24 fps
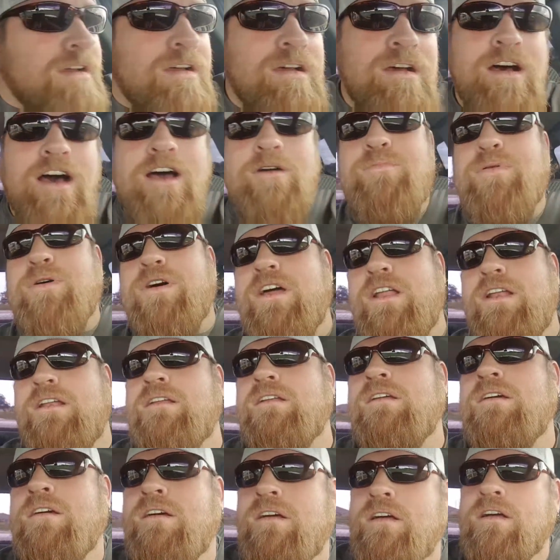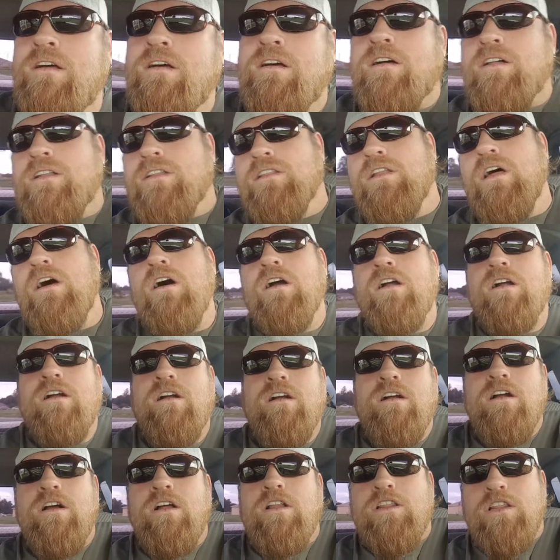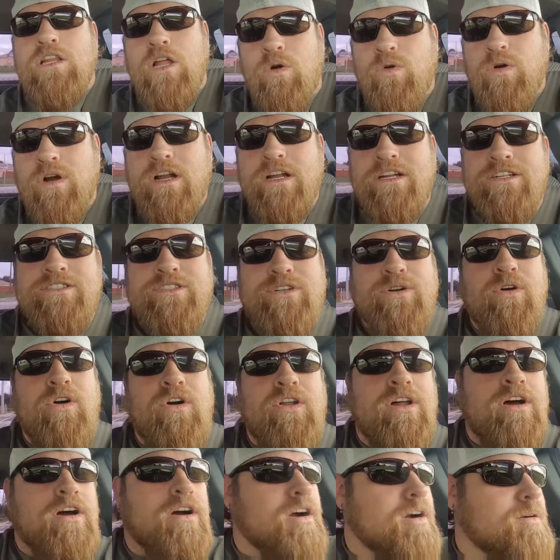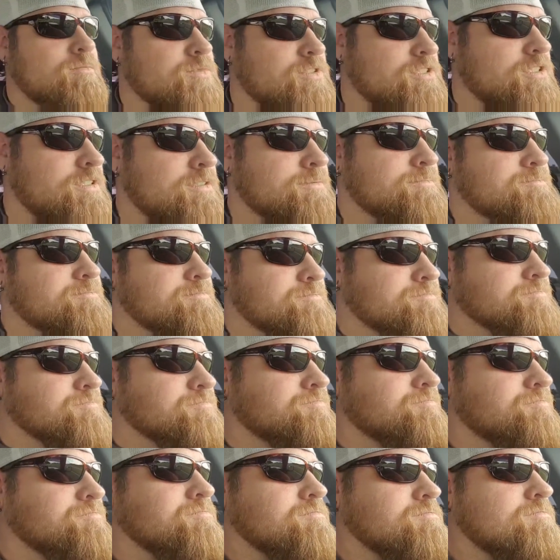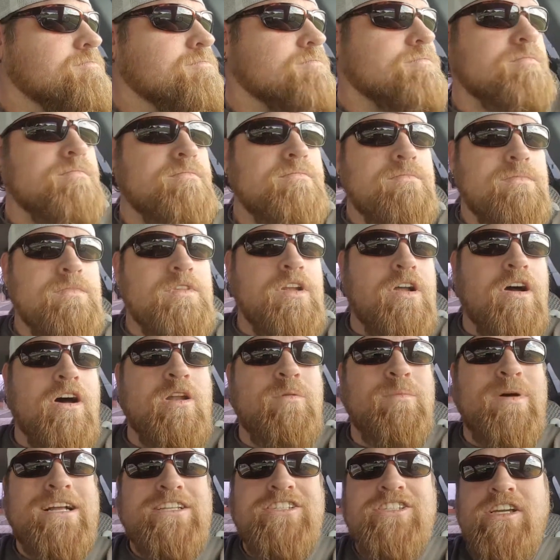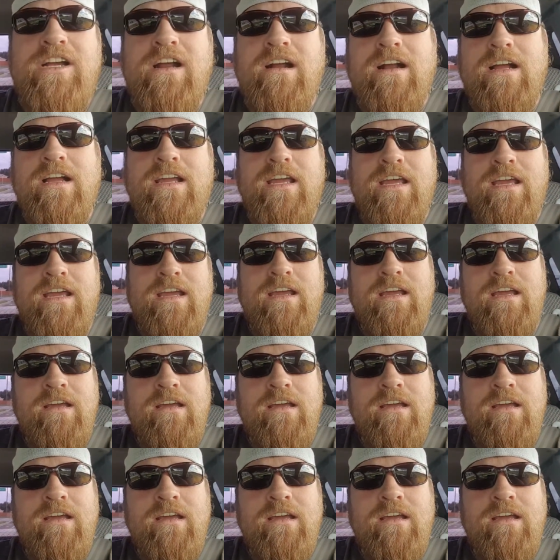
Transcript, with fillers: I put longer, lower control arms on my Cherokee,